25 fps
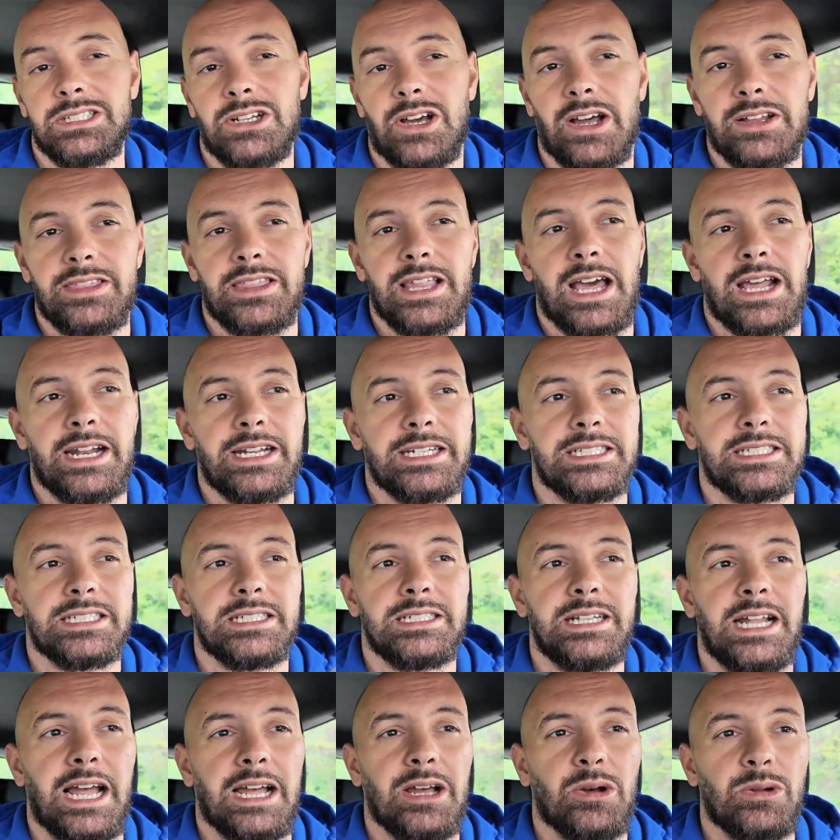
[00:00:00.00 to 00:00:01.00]
Not that
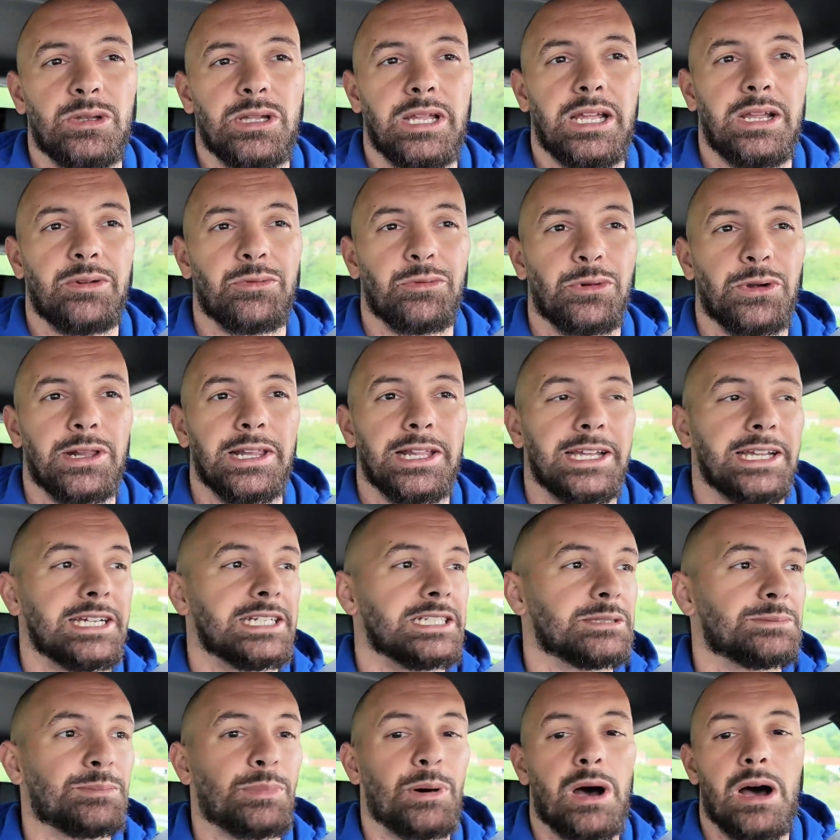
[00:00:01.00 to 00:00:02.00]
Negotin really
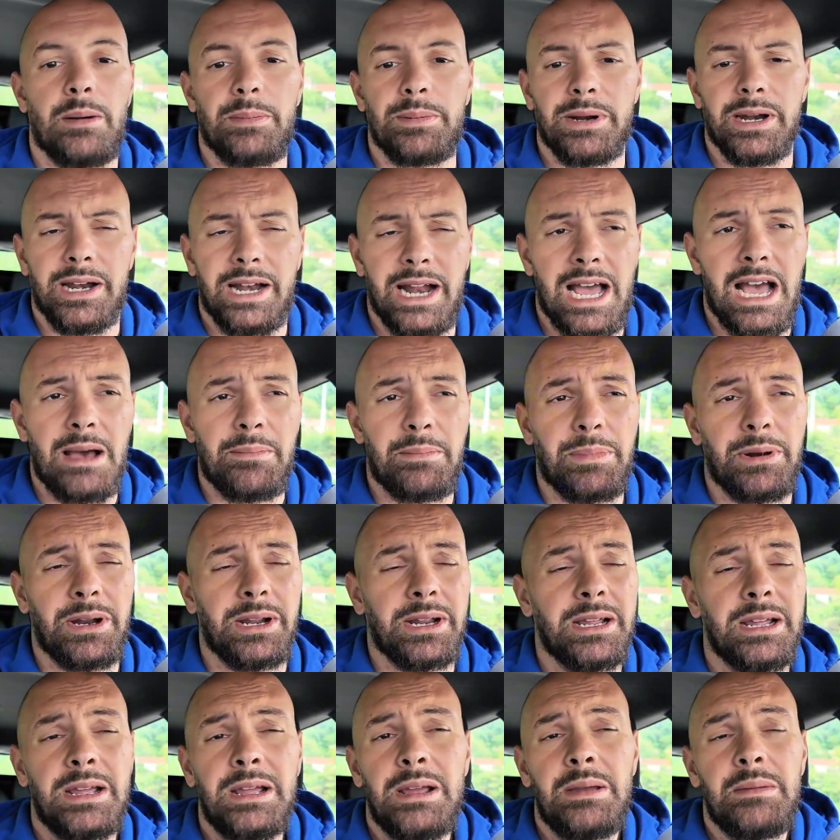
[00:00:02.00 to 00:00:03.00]
is popping and
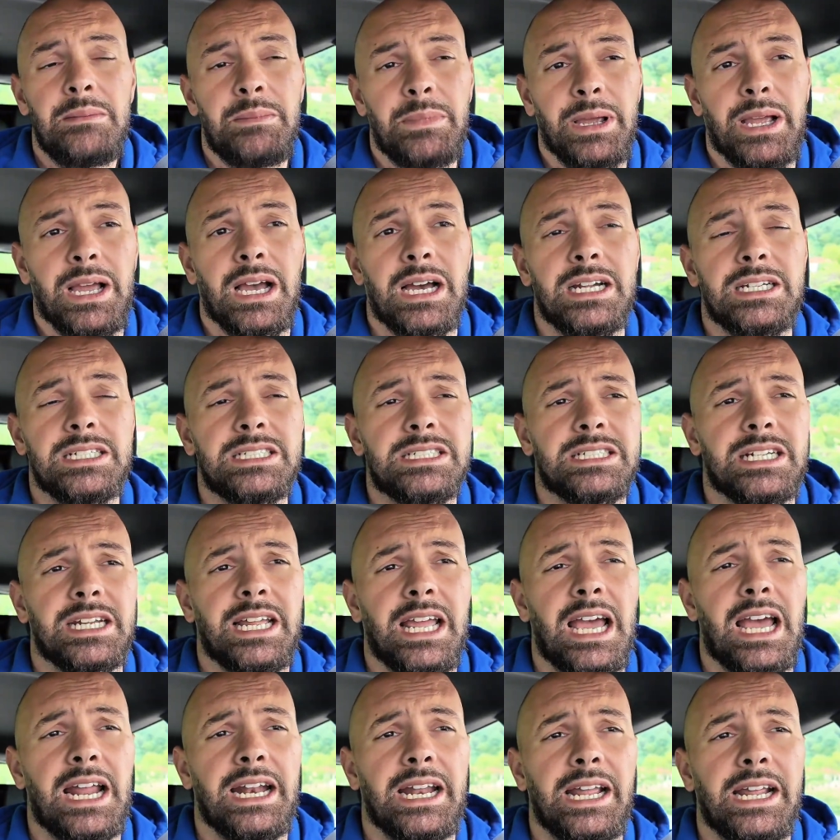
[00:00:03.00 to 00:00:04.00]
happening, because
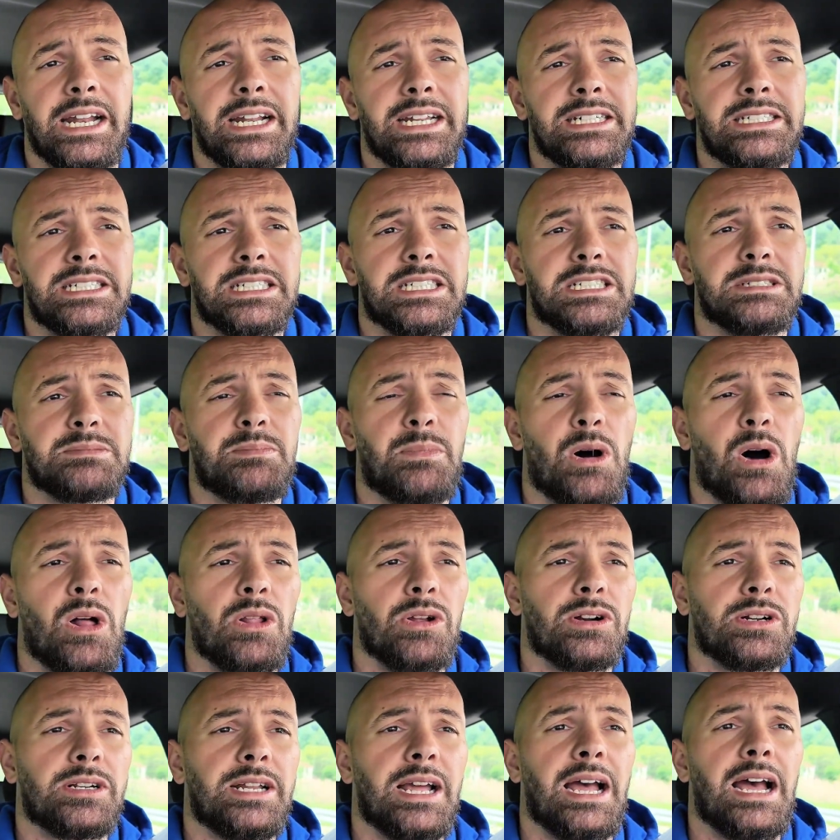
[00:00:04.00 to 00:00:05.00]
again, it is a
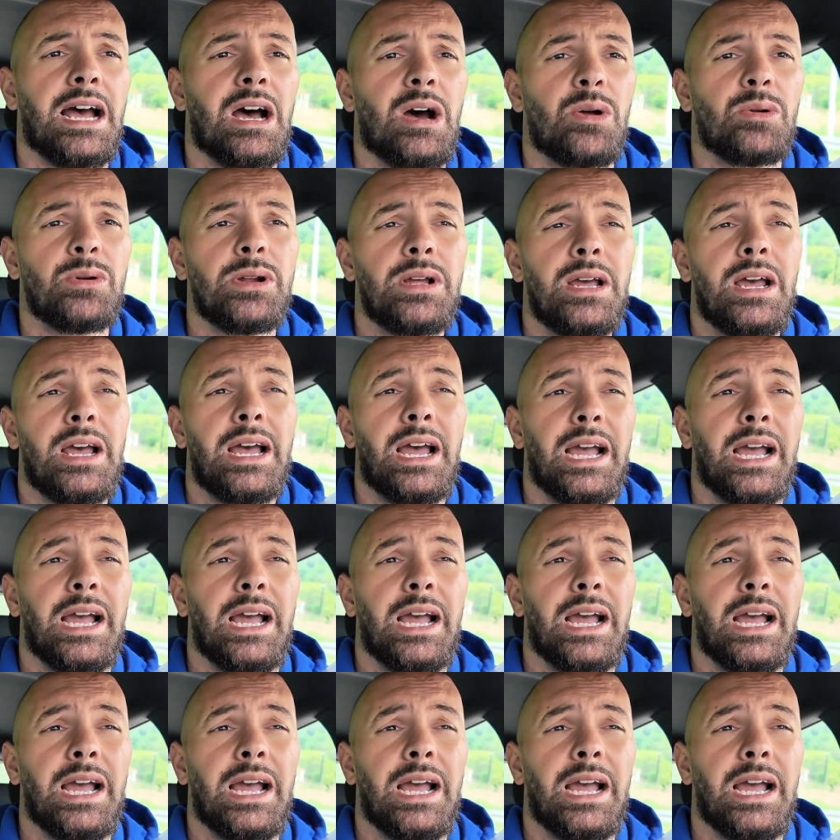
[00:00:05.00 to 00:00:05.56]
smaller town.